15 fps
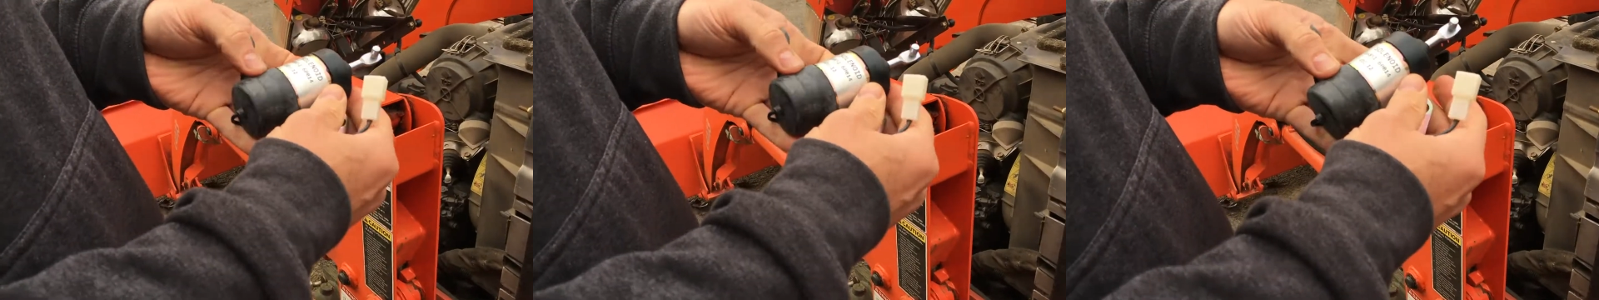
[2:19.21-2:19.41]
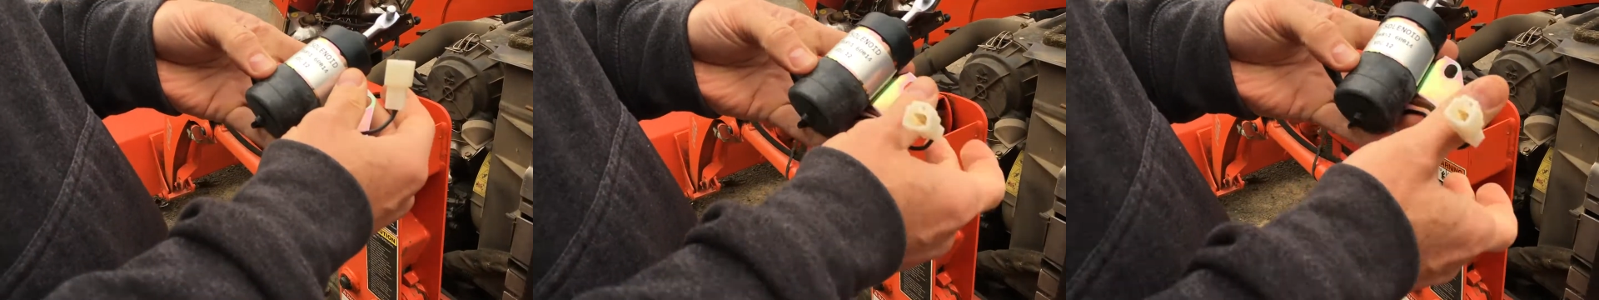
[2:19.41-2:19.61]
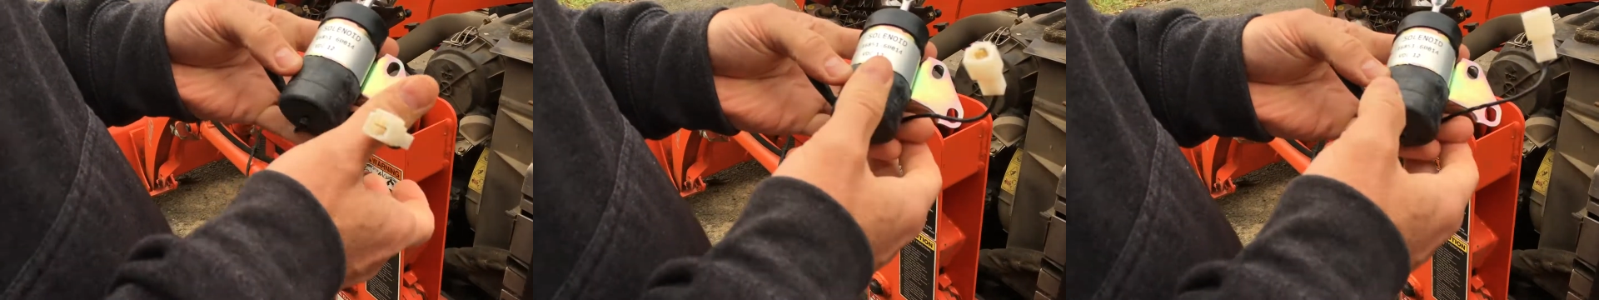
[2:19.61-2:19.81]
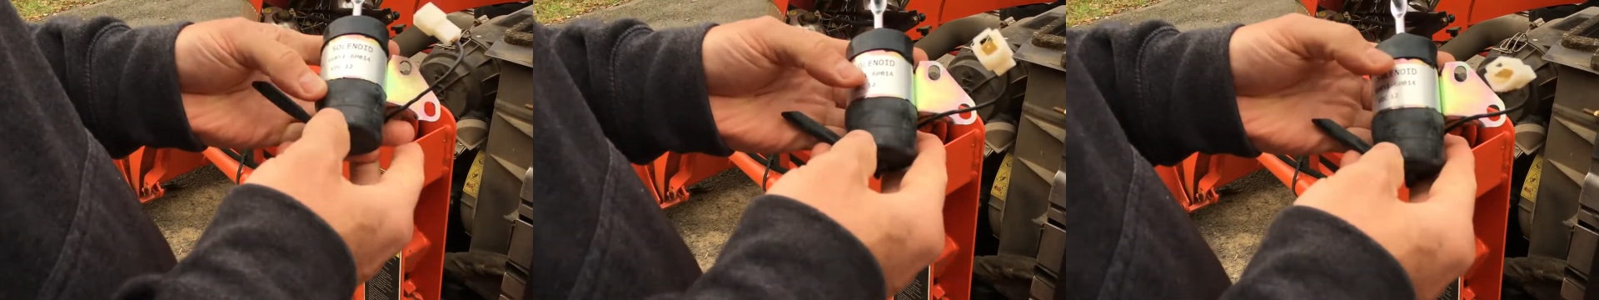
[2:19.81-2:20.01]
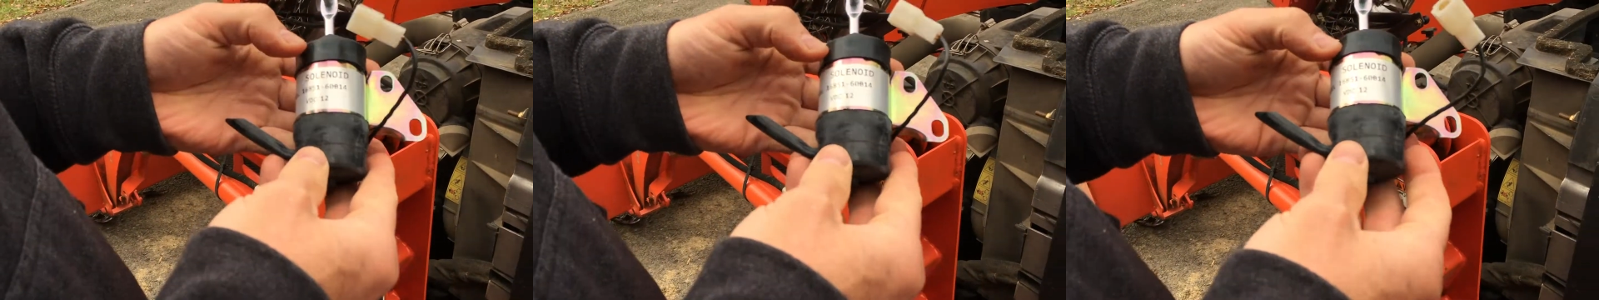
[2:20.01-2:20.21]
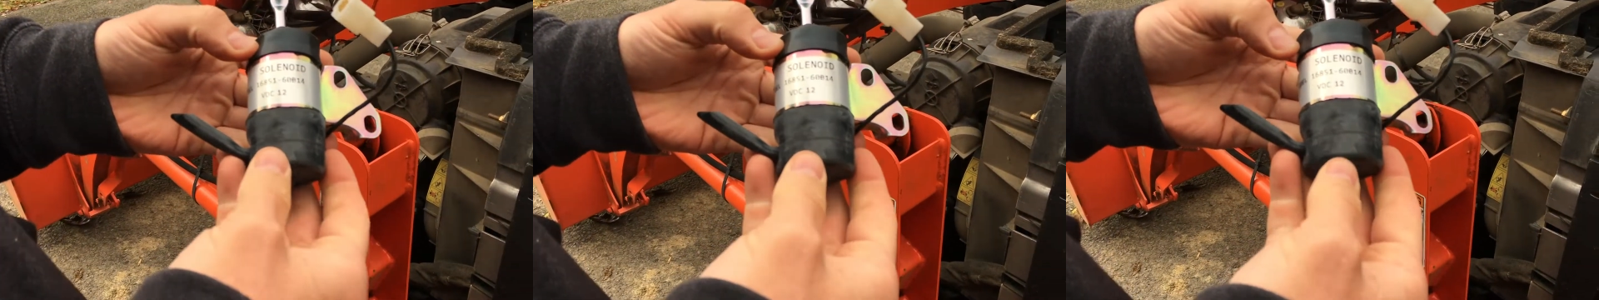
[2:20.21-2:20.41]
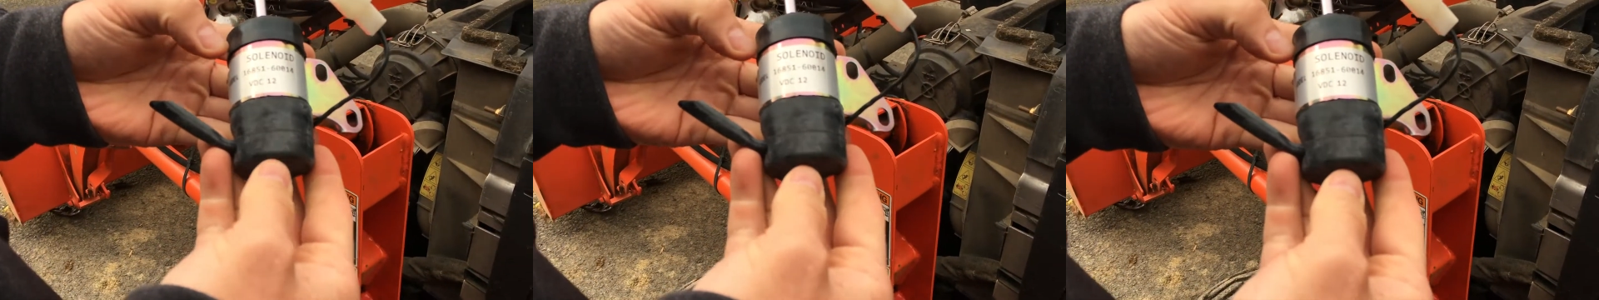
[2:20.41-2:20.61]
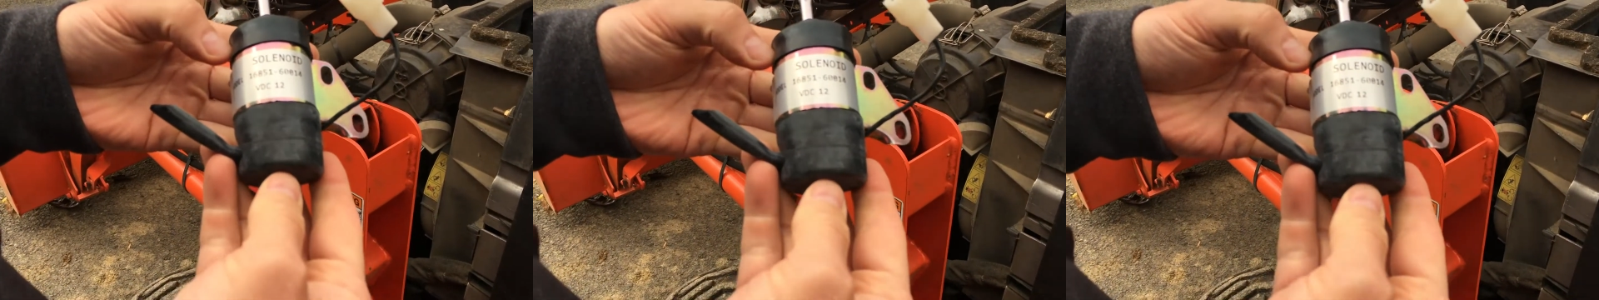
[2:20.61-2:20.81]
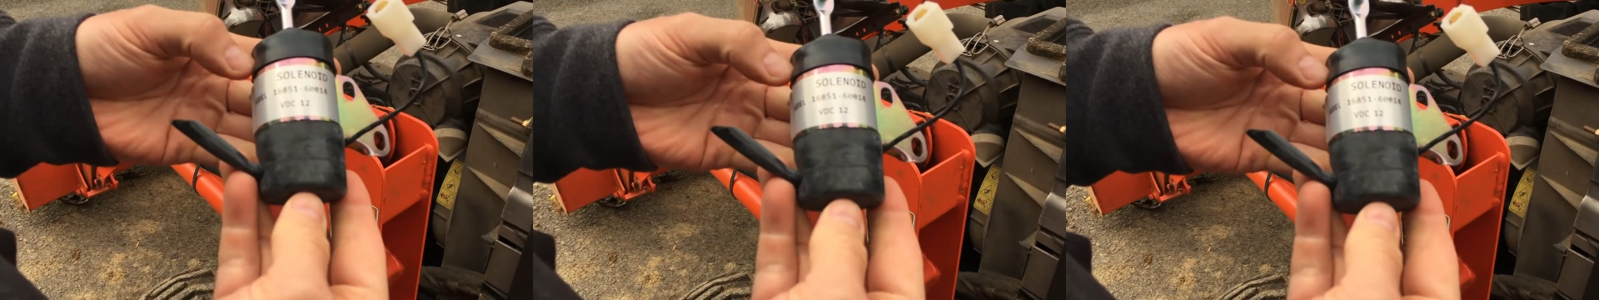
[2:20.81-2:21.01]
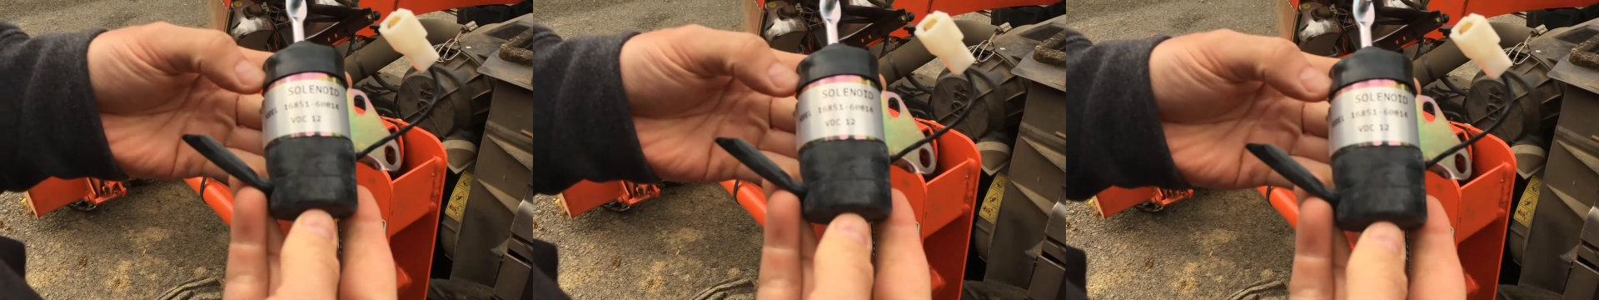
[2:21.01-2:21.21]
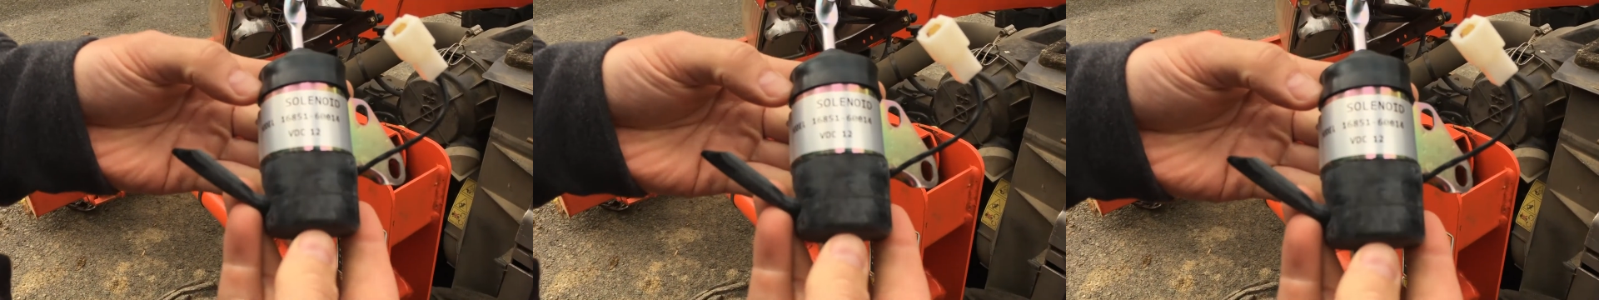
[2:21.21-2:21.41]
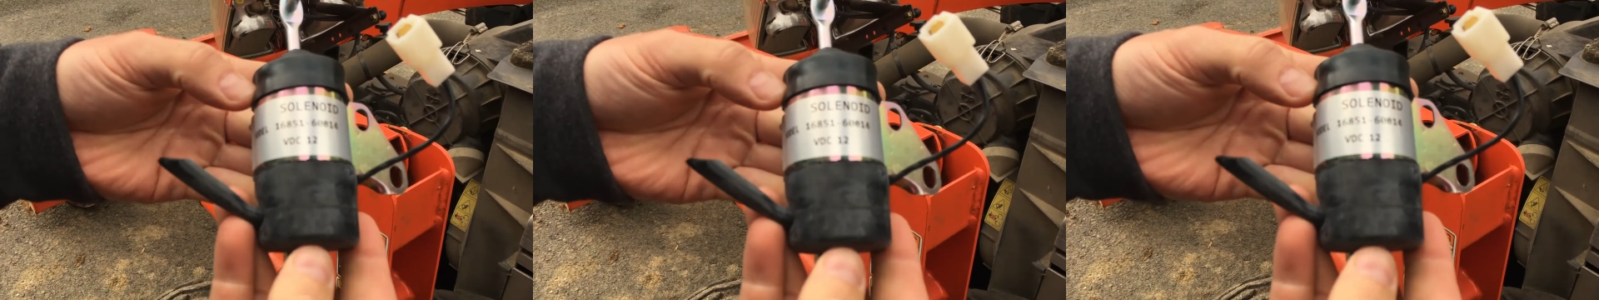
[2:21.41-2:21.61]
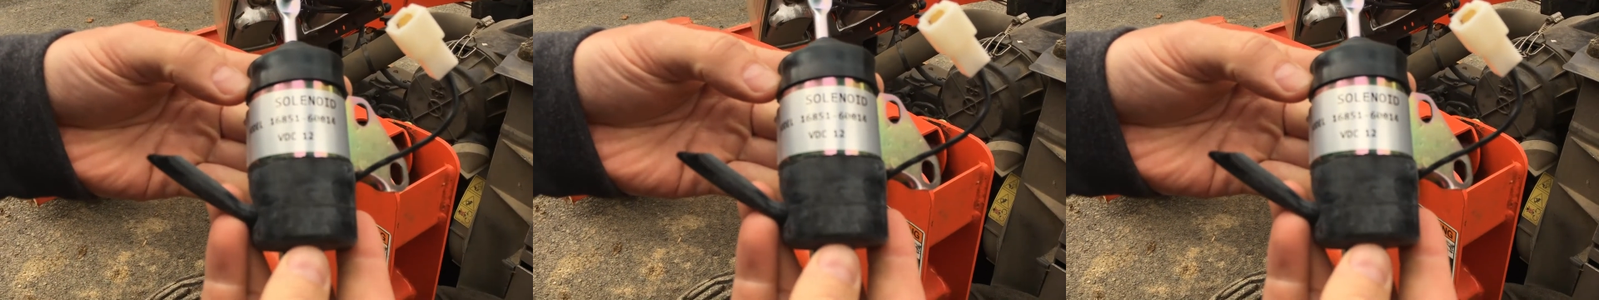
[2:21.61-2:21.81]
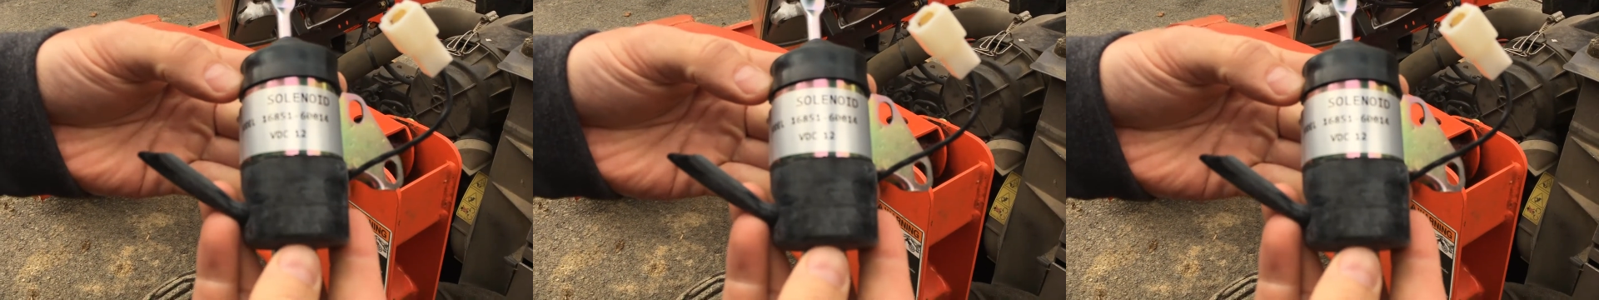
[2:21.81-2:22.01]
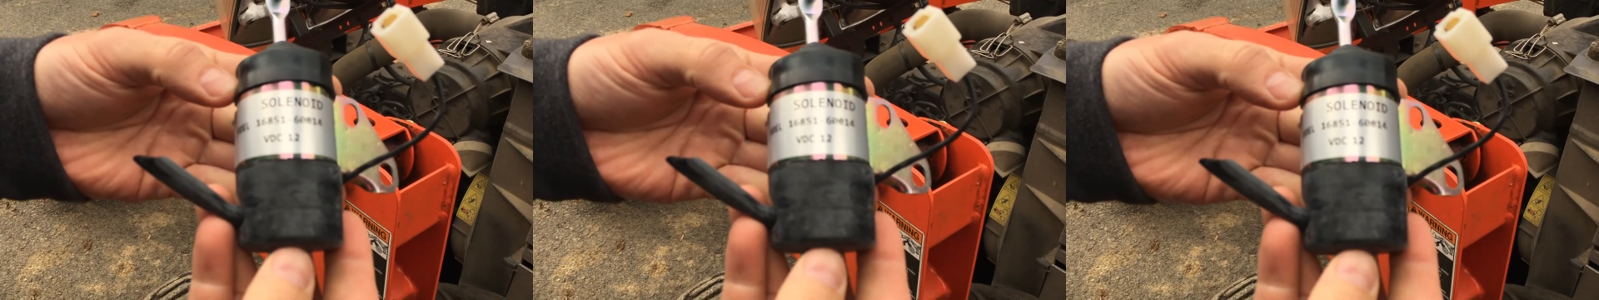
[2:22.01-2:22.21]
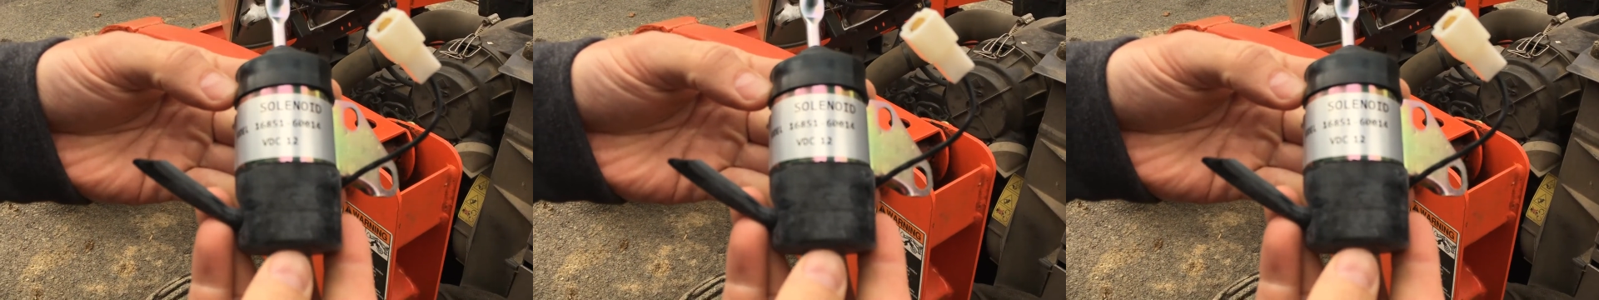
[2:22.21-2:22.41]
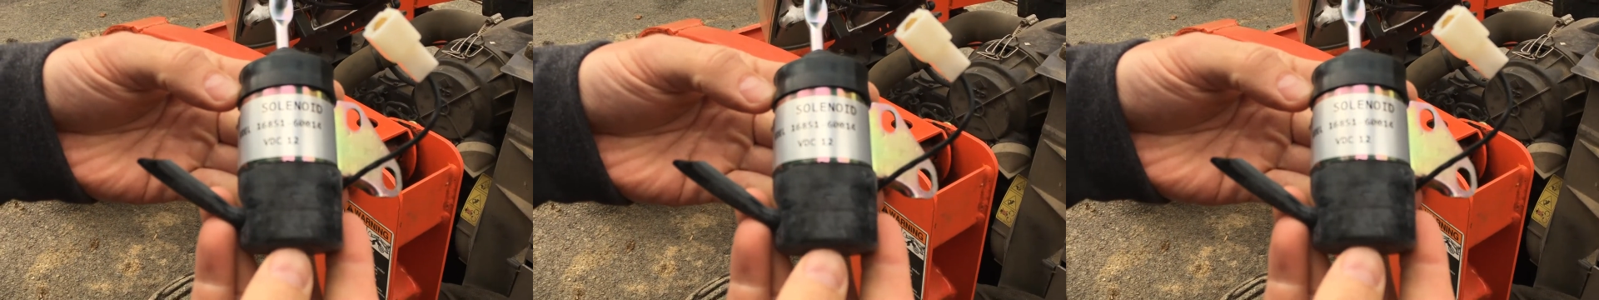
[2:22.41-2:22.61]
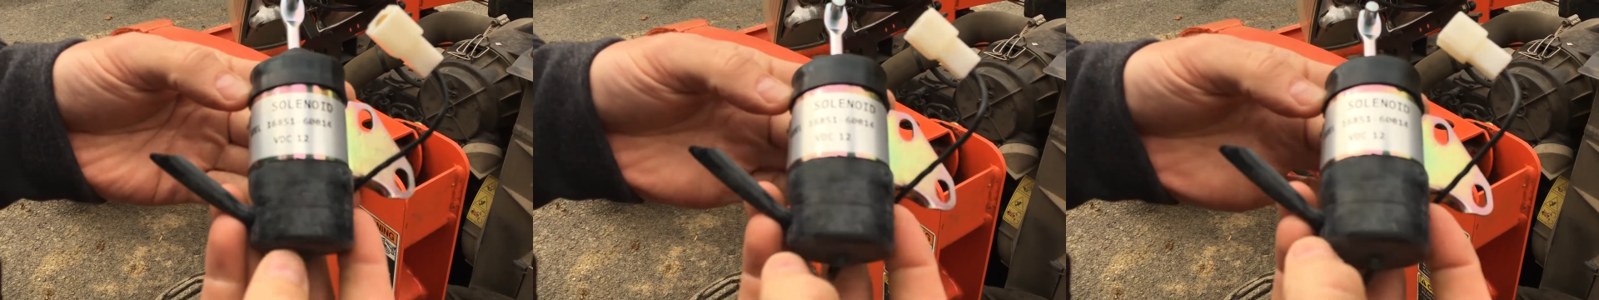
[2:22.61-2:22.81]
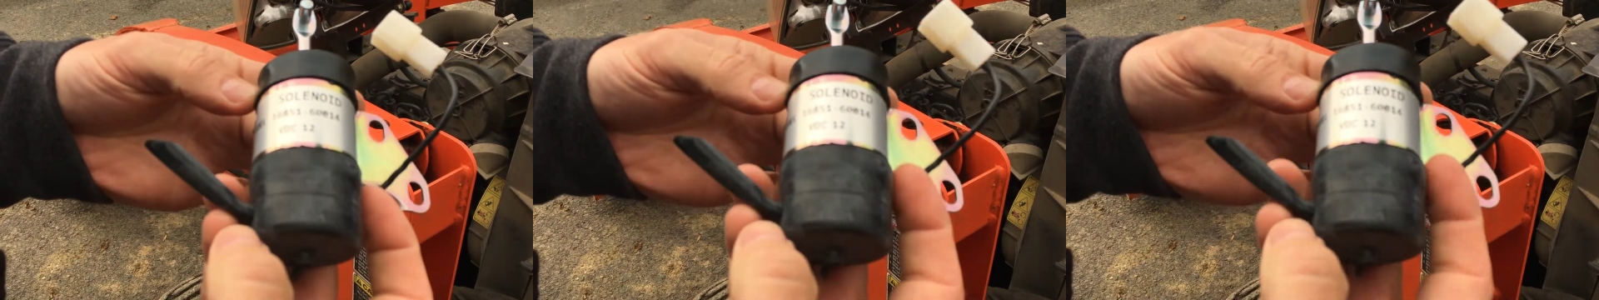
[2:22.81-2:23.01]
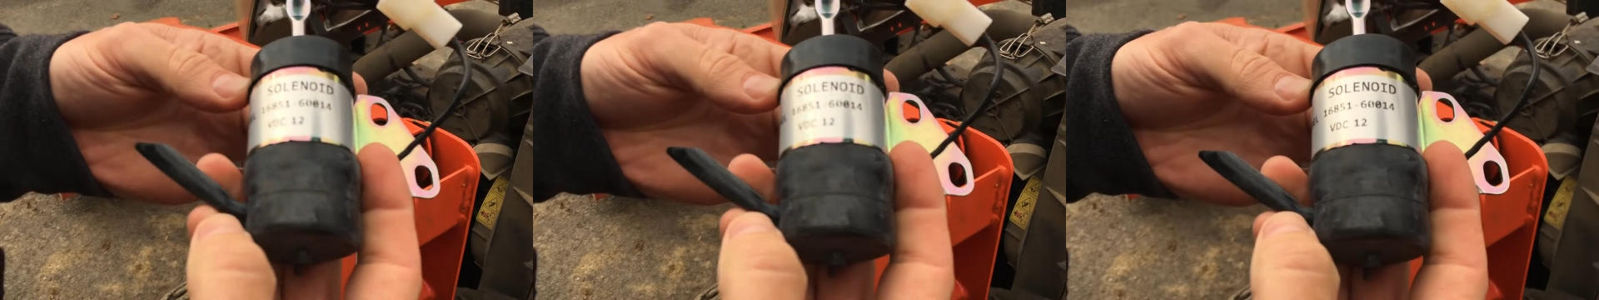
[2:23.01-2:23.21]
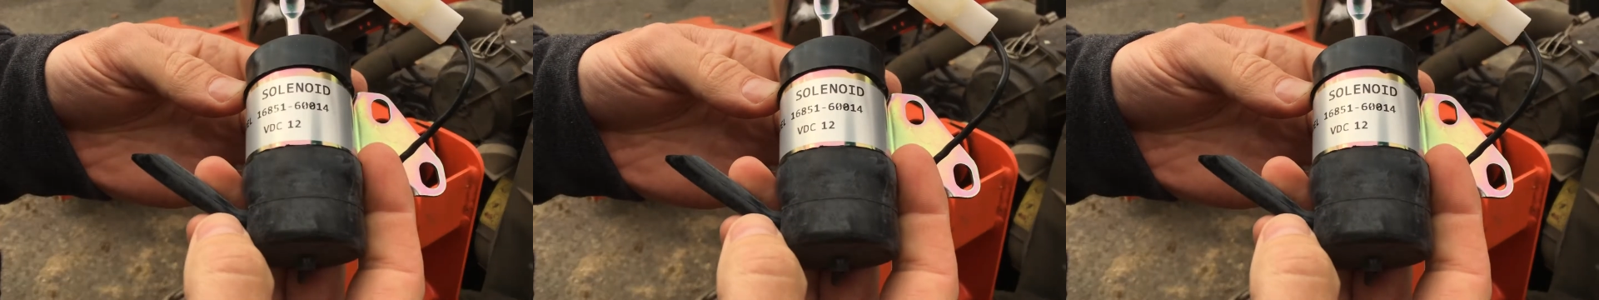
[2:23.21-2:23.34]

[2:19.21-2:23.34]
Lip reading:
(no speaker visible)